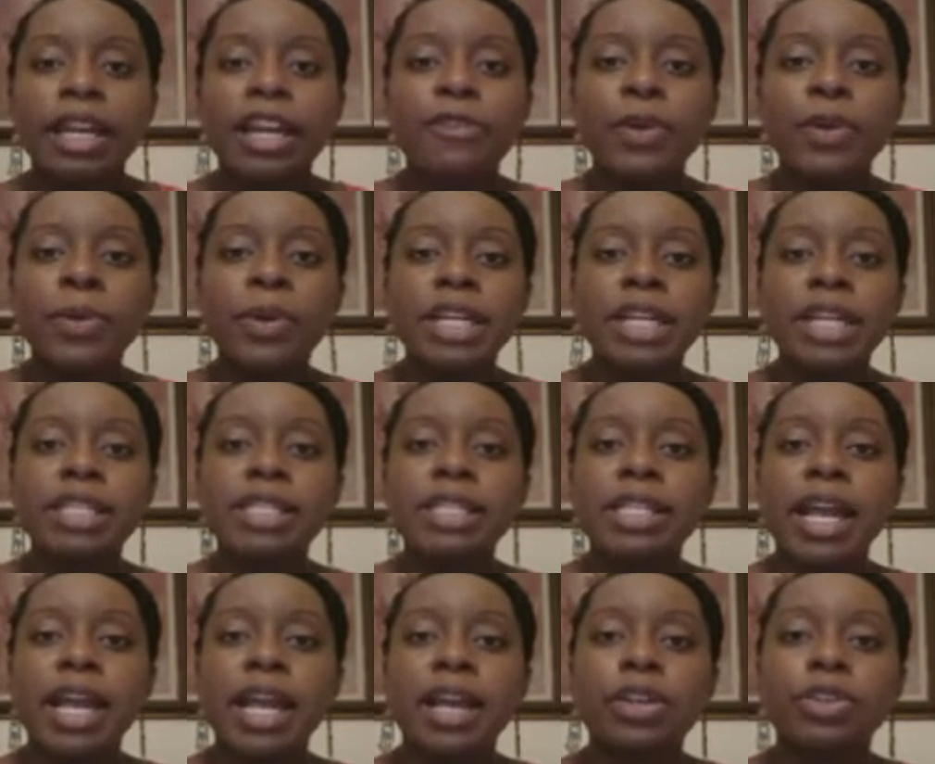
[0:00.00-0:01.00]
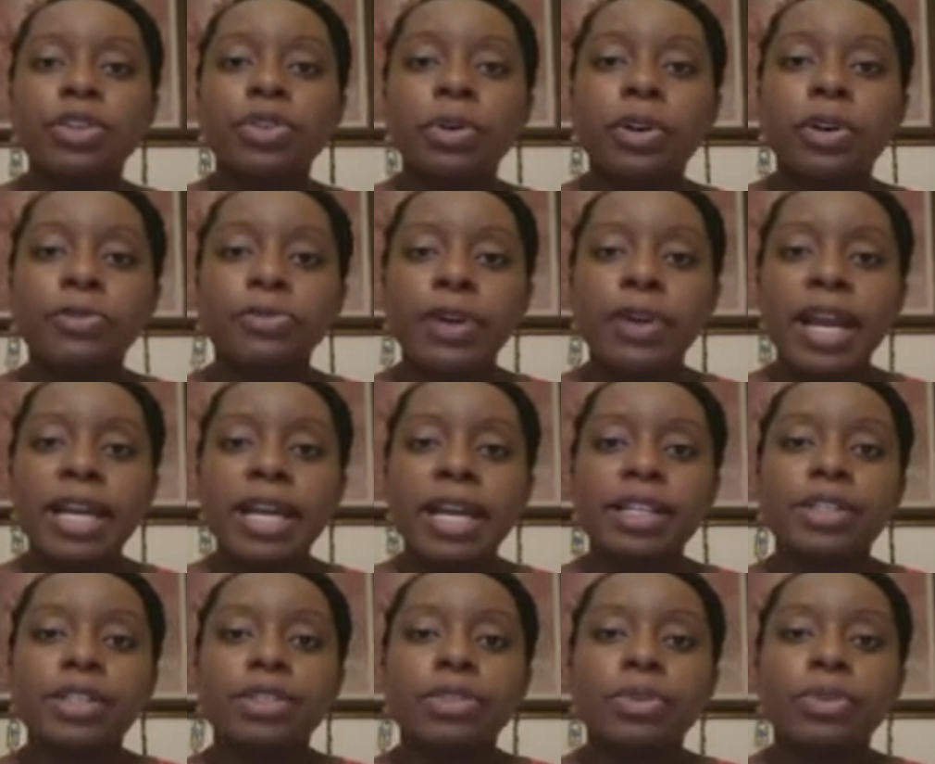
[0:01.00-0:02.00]
if we wanted to say your
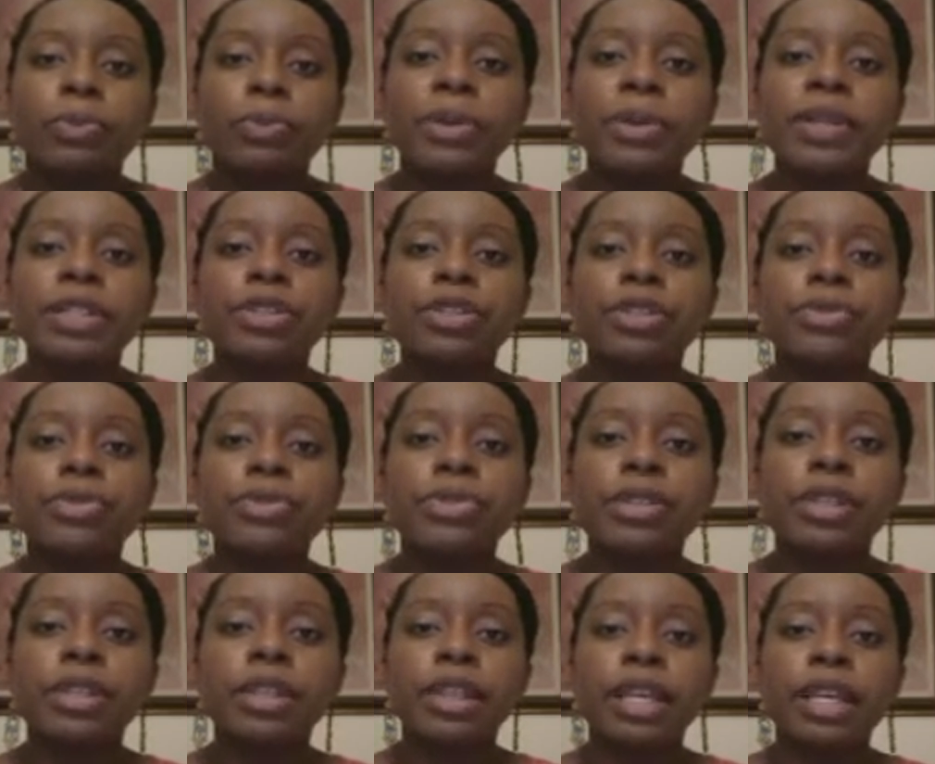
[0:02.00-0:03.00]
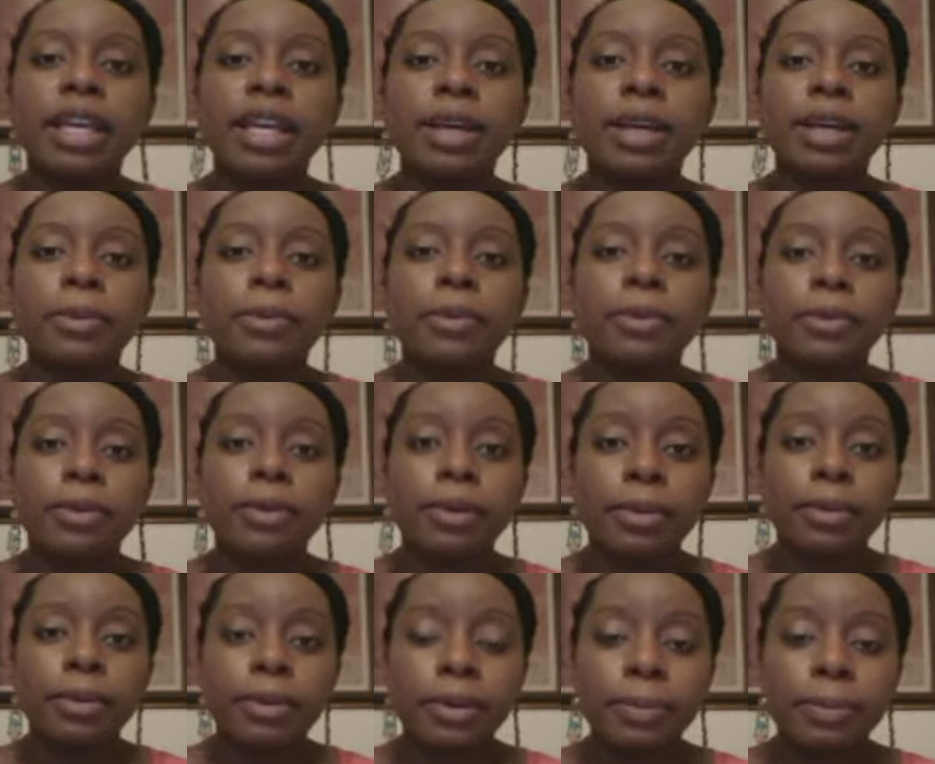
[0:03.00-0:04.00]
friend, we would use the
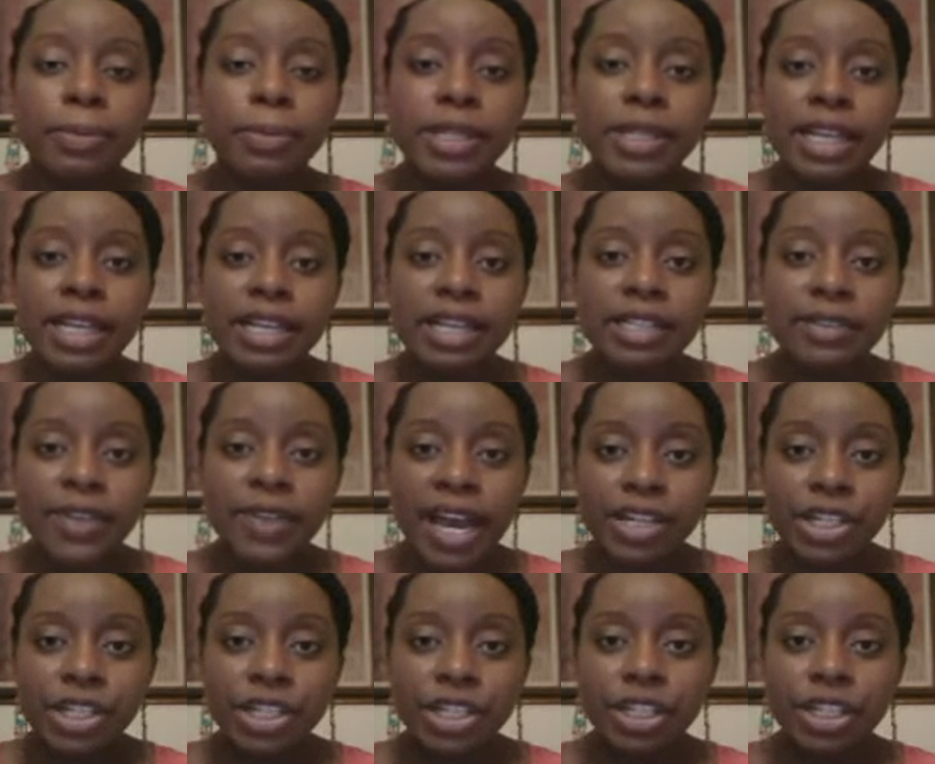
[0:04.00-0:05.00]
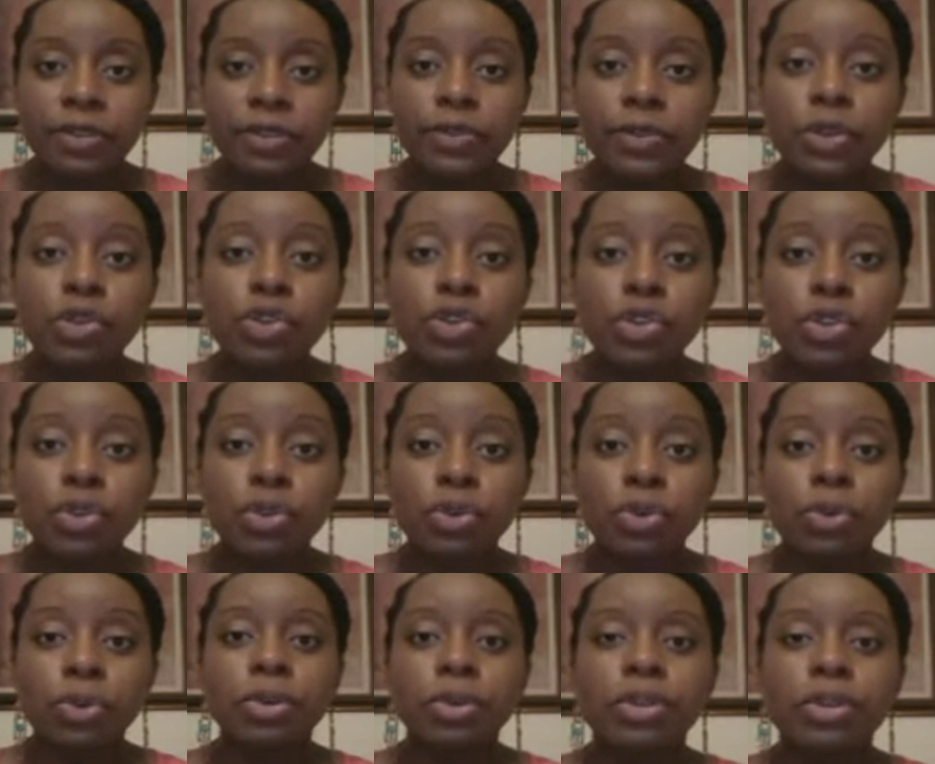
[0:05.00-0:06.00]
possessive adjective
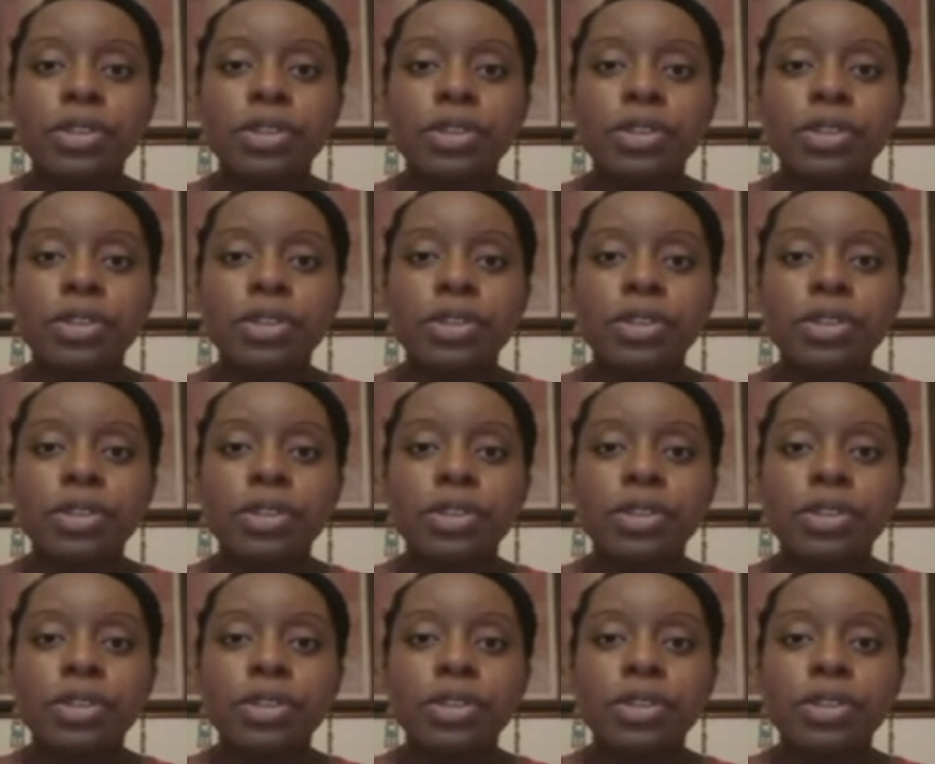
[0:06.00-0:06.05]
su.